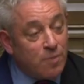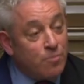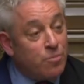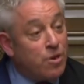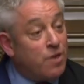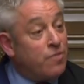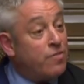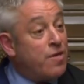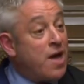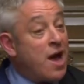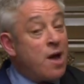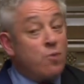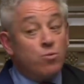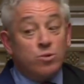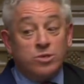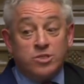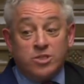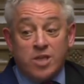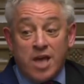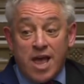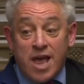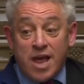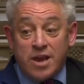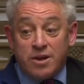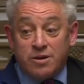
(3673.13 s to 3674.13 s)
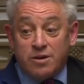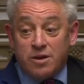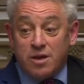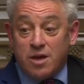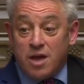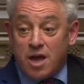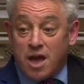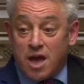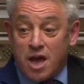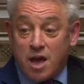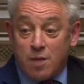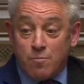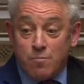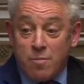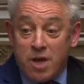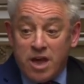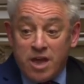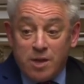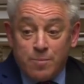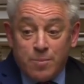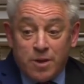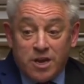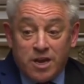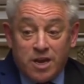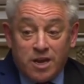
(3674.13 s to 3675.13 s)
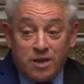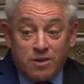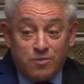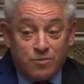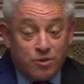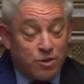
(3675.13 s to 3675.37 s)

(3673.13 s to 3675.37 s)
But that was then, and maybe